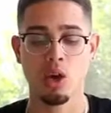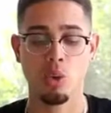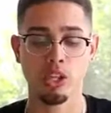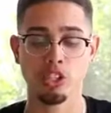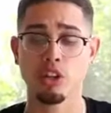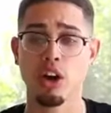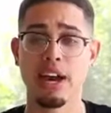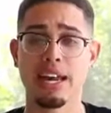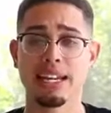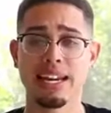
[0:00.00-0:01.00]
once you go
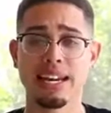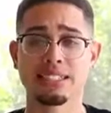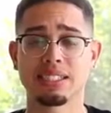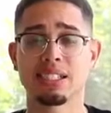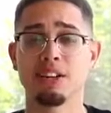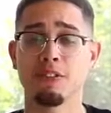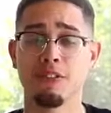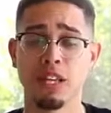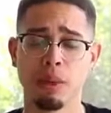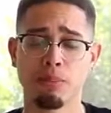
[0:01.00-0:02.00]
ahead and get access to the
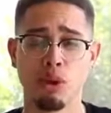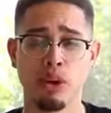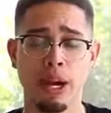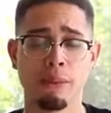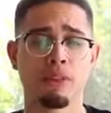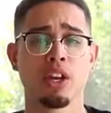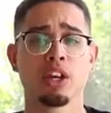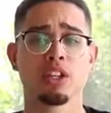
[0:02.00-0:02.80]
affiliate program,